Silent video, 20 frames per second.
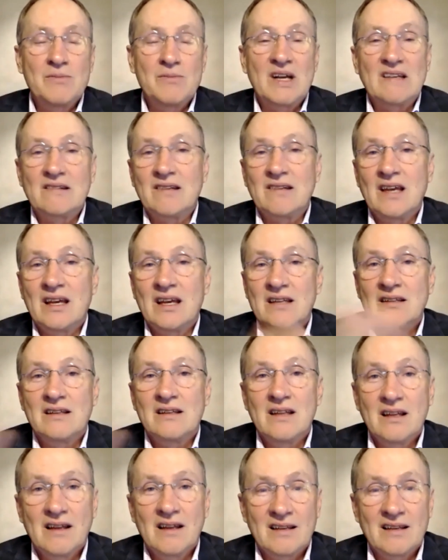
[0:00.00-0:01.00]
I said
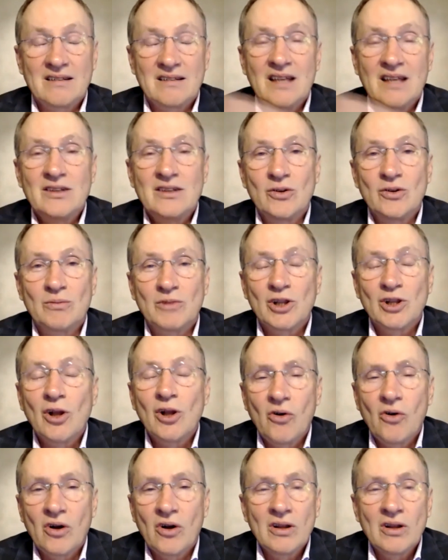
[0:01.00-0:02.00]
to him,
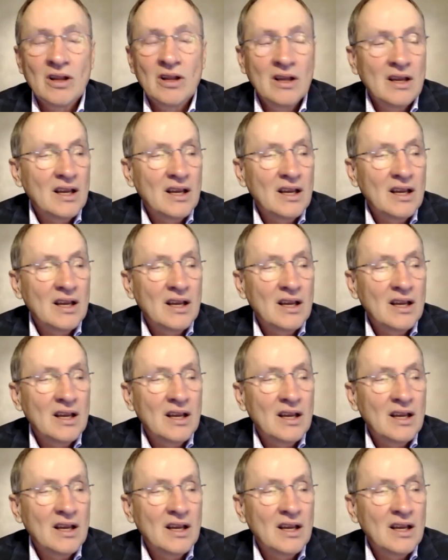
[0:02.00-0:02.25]
Lowell,